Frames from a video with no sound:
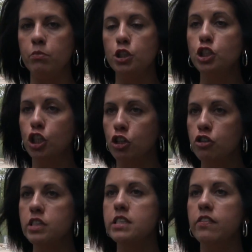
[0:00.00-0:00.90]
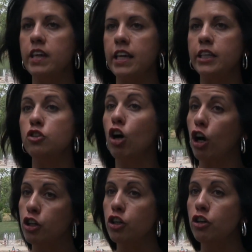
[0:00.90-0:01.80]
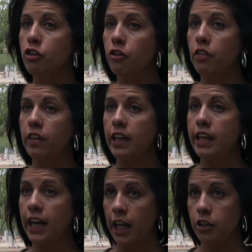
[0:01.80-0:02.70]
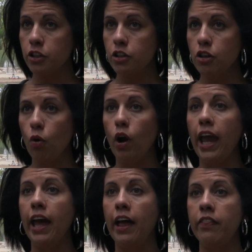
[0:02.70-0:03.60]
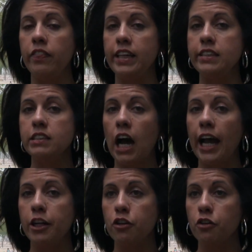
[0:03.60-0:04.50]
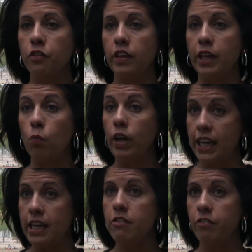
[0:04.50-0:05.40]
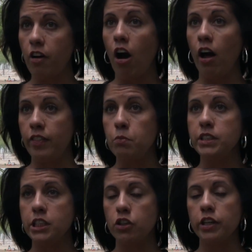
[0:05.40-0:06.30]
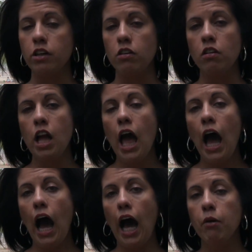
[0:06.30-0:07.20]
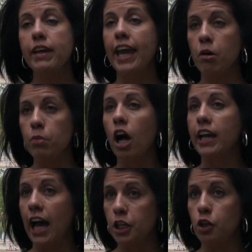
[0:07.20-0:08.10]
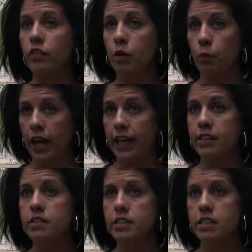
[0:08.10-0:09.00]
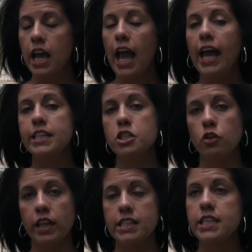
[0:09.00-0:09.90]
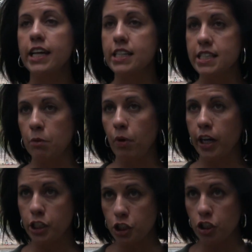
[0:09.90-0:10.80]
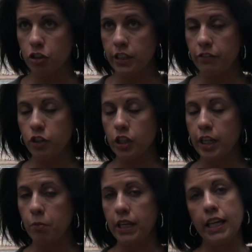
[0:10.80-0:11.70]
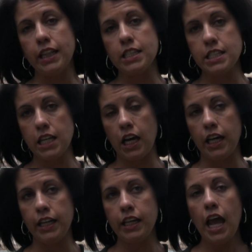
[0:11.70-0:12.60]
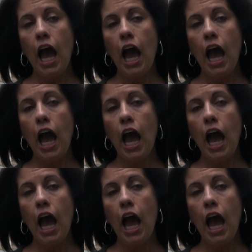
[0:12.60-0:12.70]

shirts, the darker the color and the tighter the weave on the material can block out UV rays. And so they say to slip on a shirt if you're going to be in the sun.